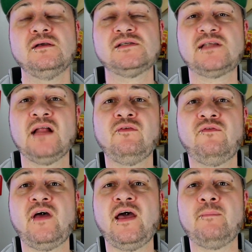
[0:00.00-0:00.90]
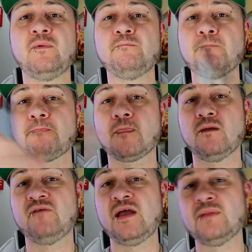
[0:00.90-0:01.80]
stealth vape,
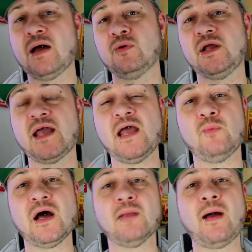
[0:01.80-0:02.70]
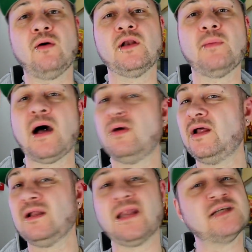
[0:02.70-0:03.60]
vape now and again while I'm out and about.
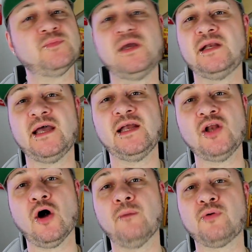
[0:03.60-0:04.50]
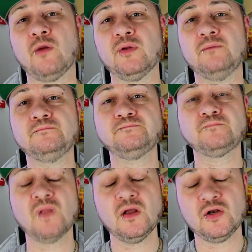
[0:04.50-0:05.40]
It'll last me a day. Not a problem.
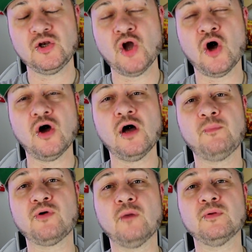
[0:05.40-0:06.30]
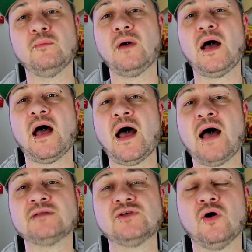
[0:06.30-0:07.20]
Not a problem
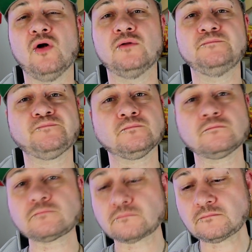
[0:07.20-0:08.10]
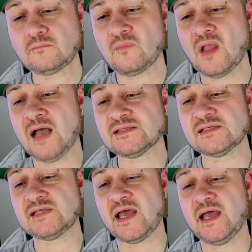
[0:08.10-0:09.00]
at all. As I
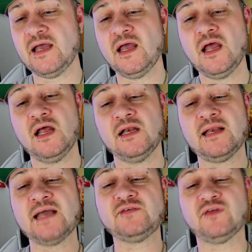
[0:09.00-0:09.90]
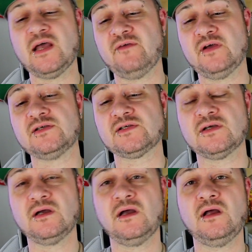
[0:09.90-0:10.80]
say, nice flavours,
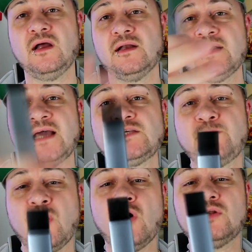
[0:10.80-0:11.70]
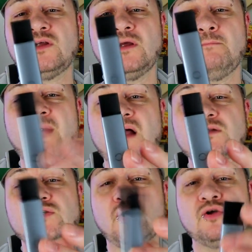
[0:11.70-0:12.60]
nice pod,
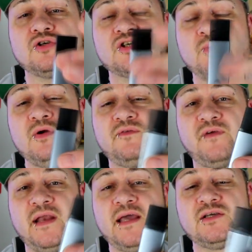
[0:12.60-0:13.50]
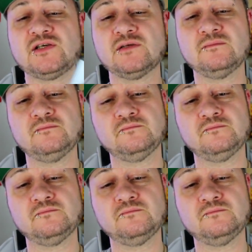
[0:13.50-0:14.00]
metal touch, smooth finish.